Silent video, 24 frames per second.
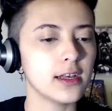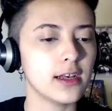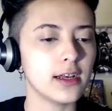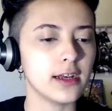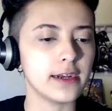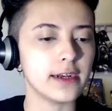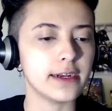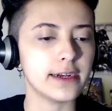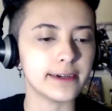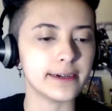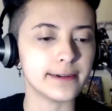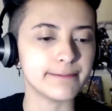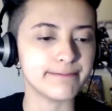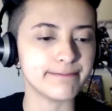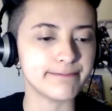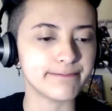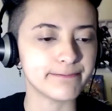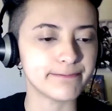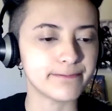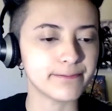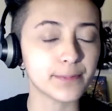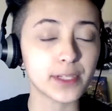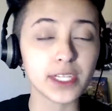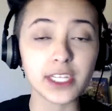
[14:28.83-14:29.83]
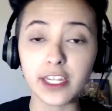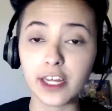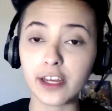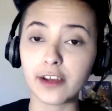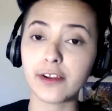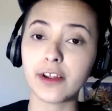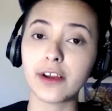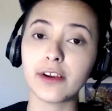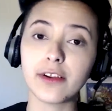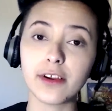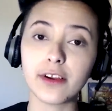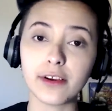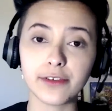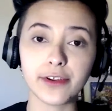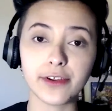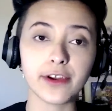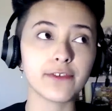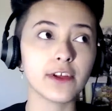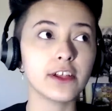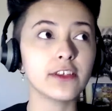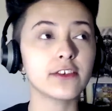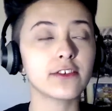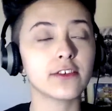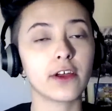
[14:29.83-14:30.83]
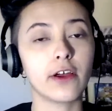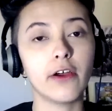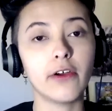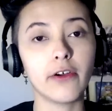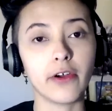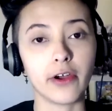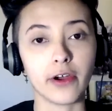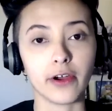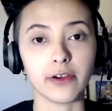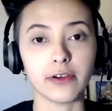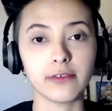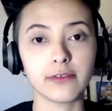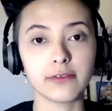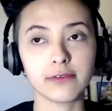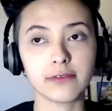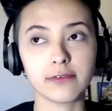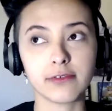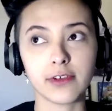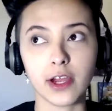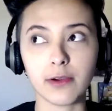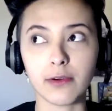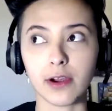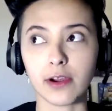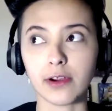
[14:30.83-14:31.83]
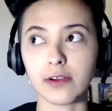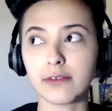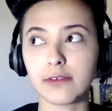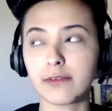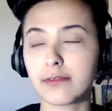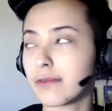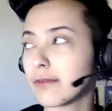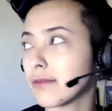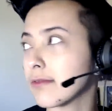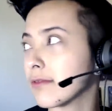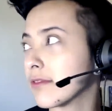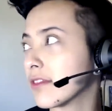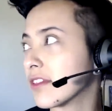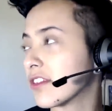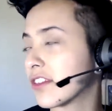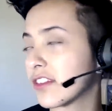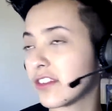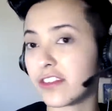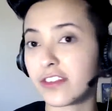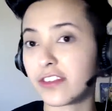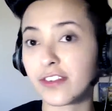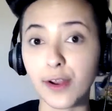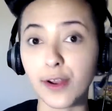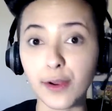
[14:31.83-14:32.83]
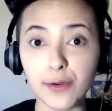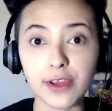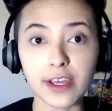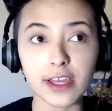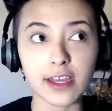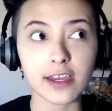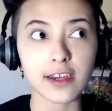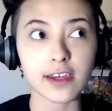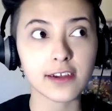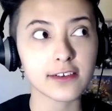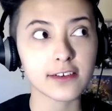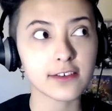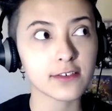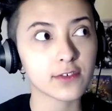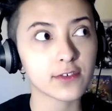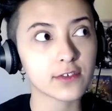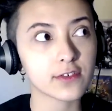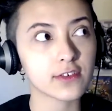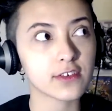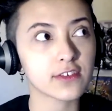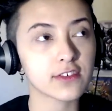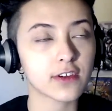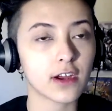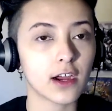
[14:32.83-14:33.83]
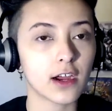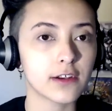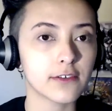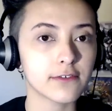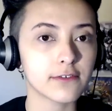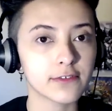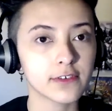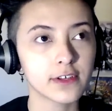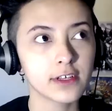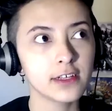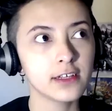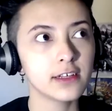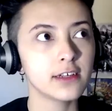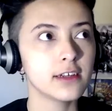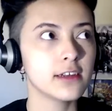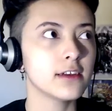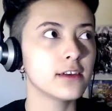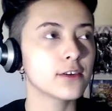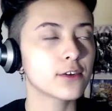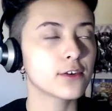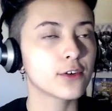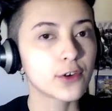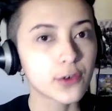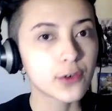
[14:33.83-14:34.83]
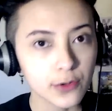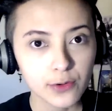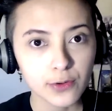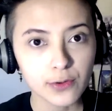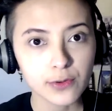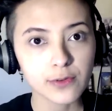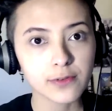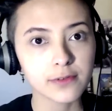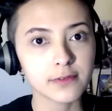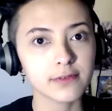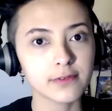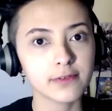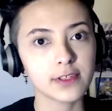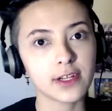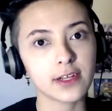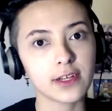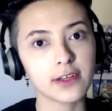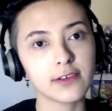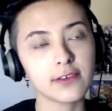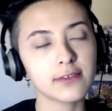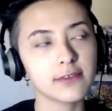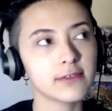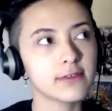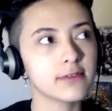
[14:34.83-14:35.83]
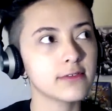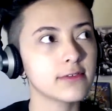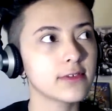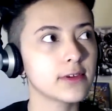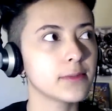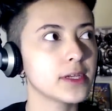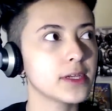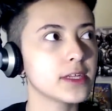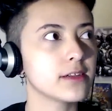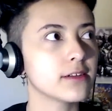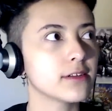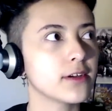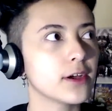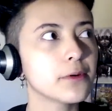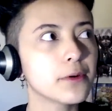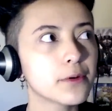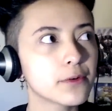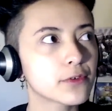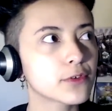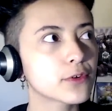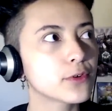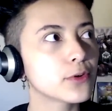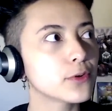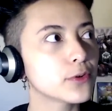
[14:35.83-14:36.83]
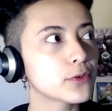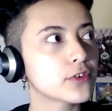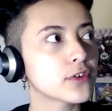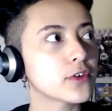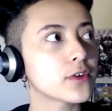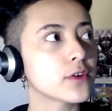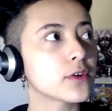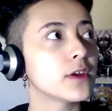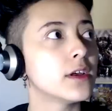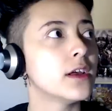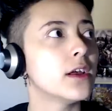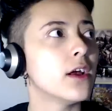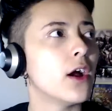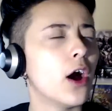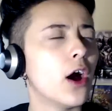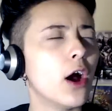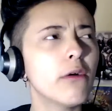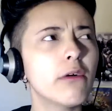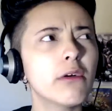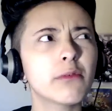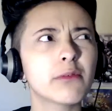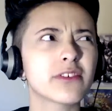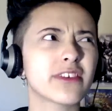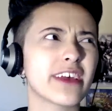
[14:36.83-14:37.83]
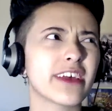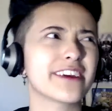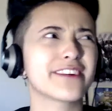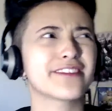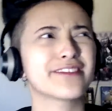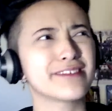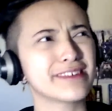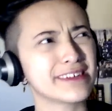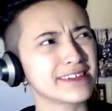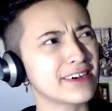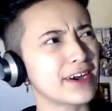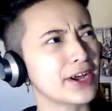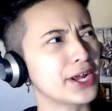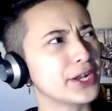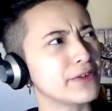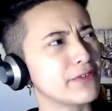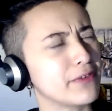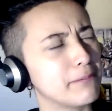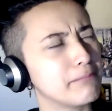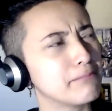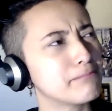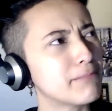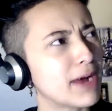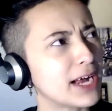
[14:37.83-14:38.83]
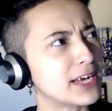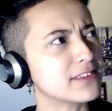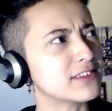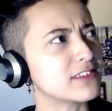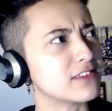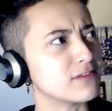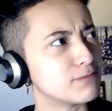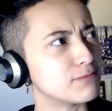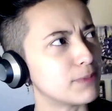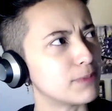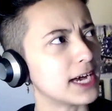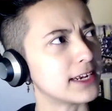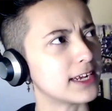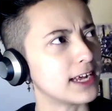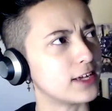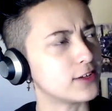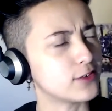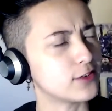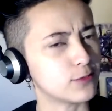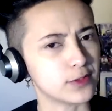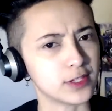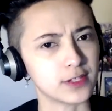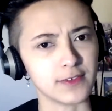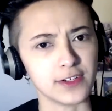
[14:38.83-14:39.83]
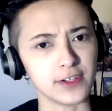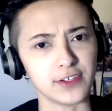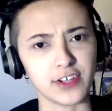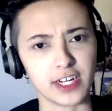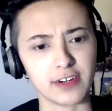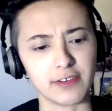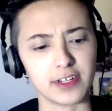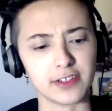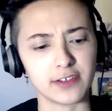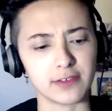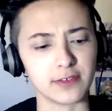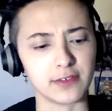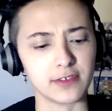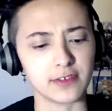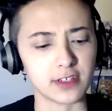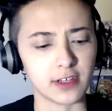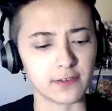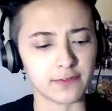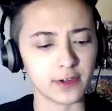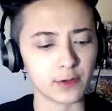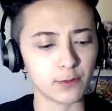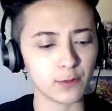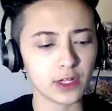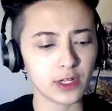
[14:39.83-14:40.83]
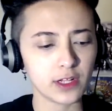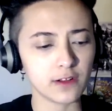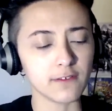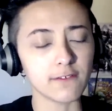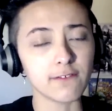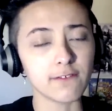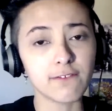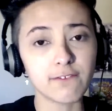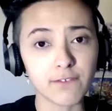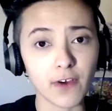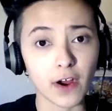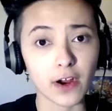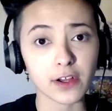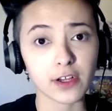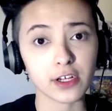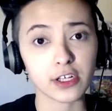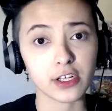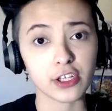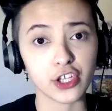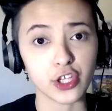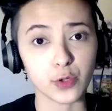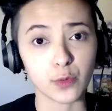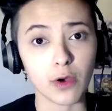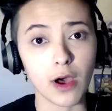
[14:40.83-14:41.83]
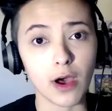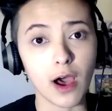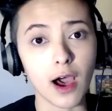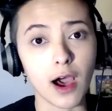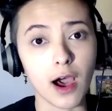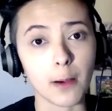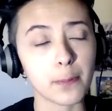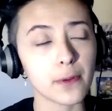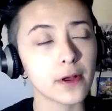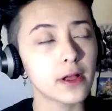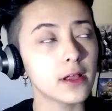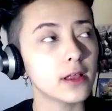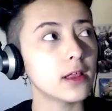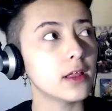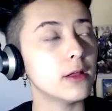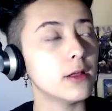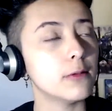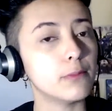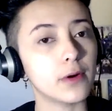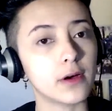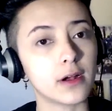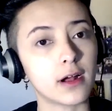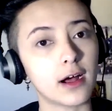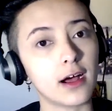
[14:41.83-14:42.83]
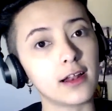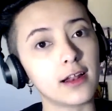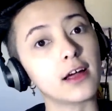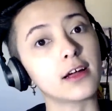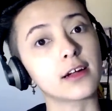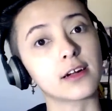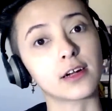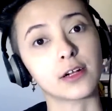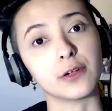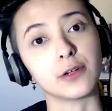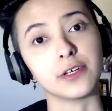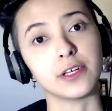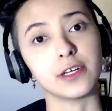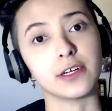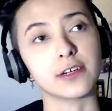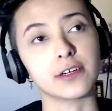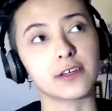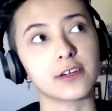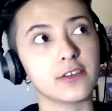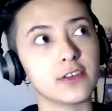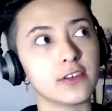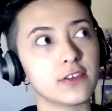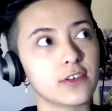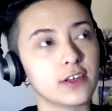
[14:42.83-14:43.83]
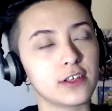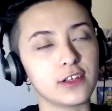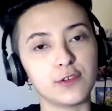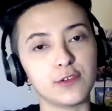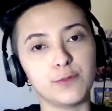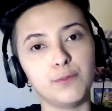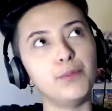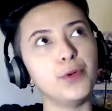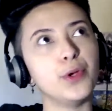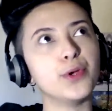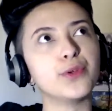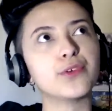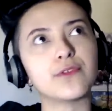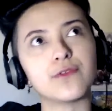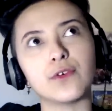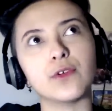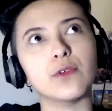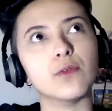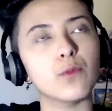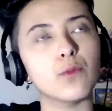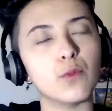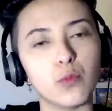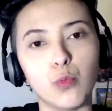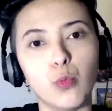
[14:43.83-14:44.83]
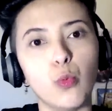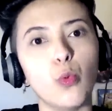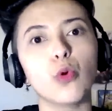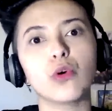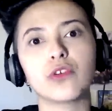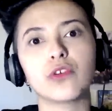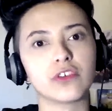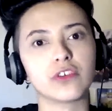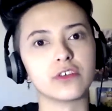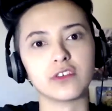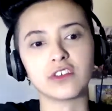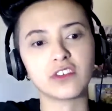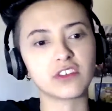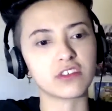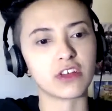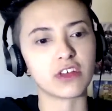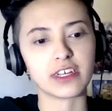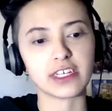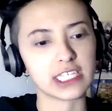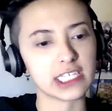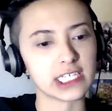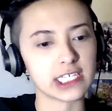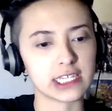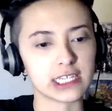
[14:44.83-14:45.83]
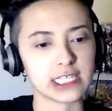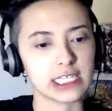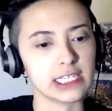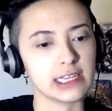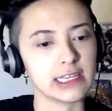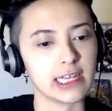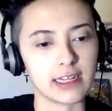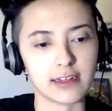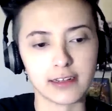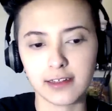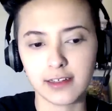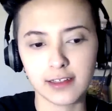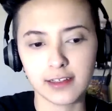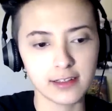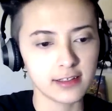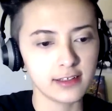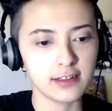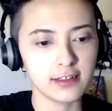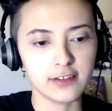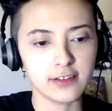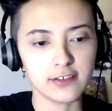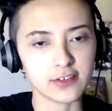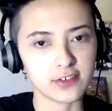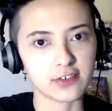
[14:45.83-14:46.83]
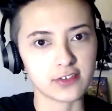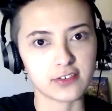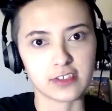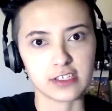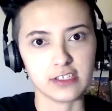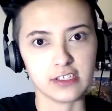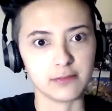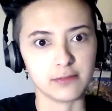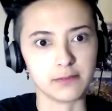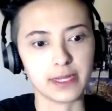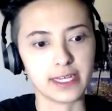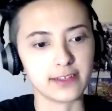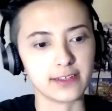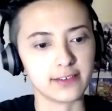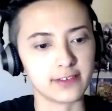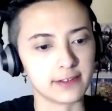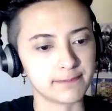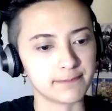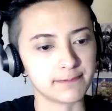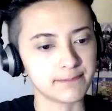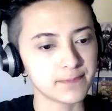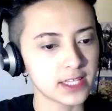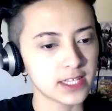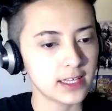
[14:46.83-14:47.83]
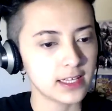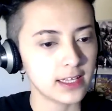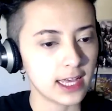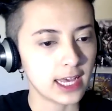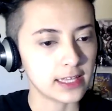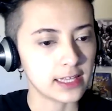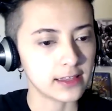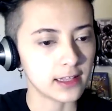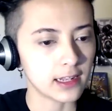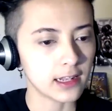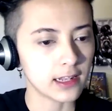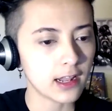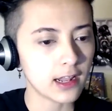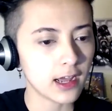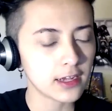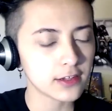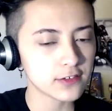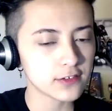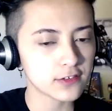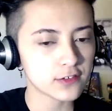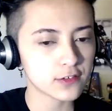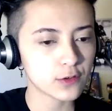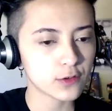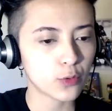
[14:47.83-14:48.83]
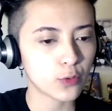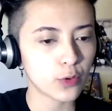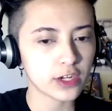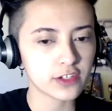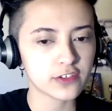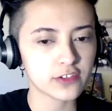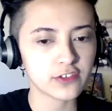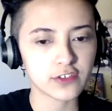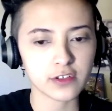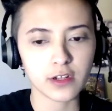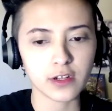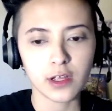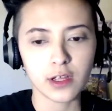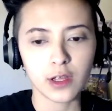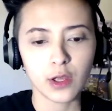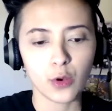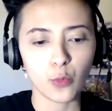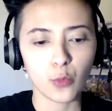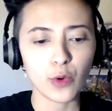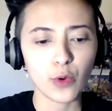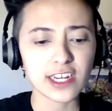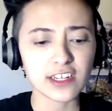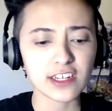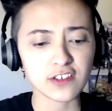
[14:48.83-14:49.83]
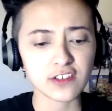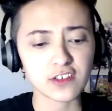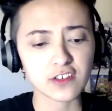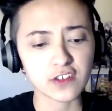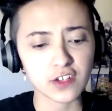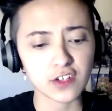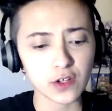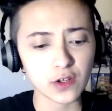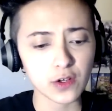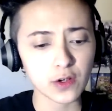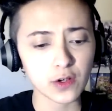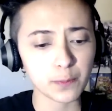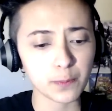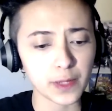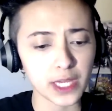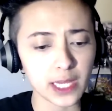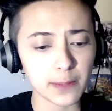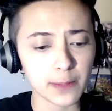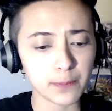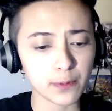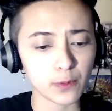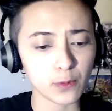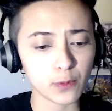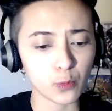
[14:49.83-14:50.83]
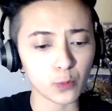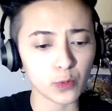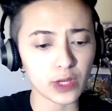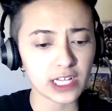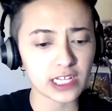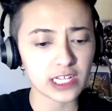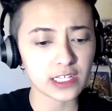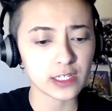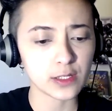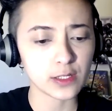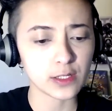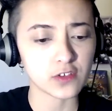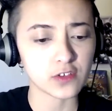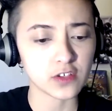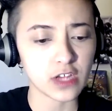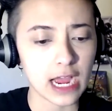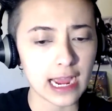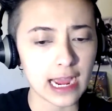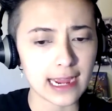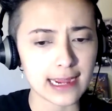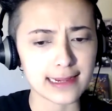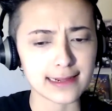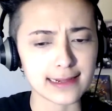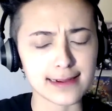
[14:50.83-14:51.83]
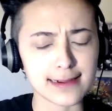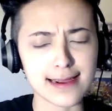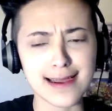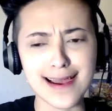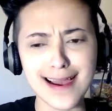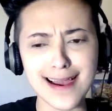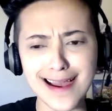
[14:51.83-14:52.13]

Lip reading: But you know, no offense to Ho-Oh. Just Lugia just is kind of cool, you know. I mean, Ho-Oh is cool too. Ho-Oh is actually kind of a massive badass with the regenerator and stuff. It will fuck you up. But I like Lugia because it's like this beautiful water psychic thing that just is amazing. And the last question, which two people will you tag?